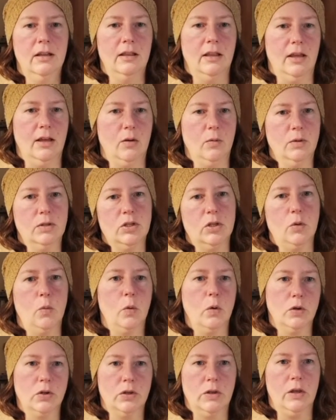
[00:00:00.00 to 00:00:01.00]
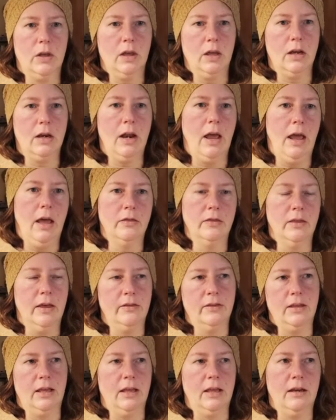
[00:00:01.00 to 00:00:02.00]
Like, what's the worst thing
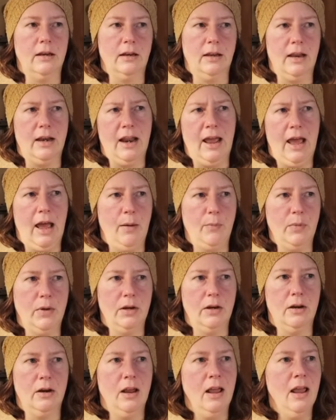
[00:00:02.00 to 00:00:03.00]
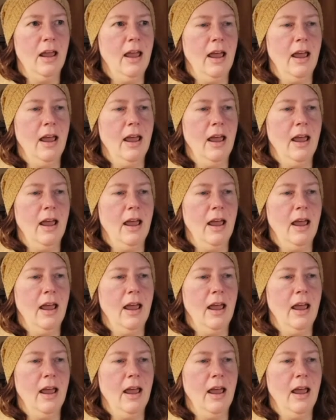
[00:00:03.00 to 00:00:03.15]
that can happen?